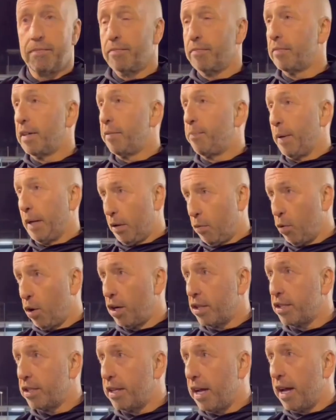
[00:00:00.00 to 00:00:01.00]
They've been at
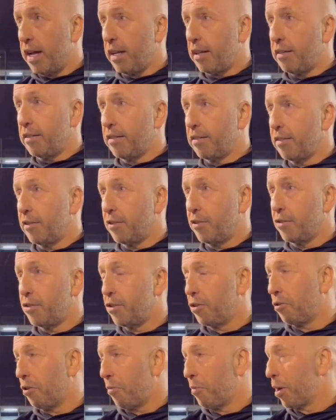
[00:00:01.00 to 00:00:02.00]
work today, do
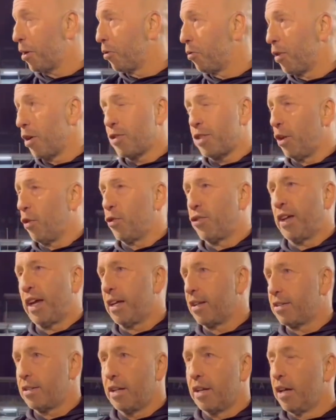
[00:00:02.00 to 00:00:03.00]
you know what I mean? All those little
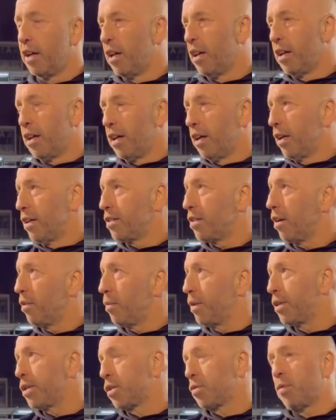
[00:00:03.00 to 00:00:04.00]
things. So
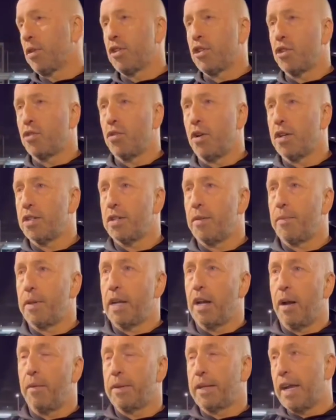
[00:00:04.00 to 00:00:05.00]
we just wanted to try something
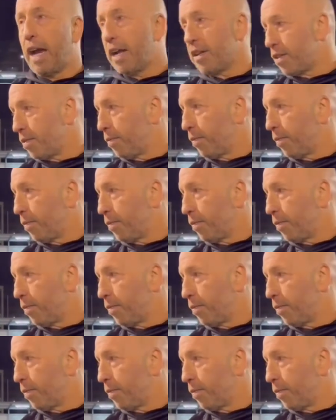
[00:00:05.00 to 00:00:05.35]
up, make a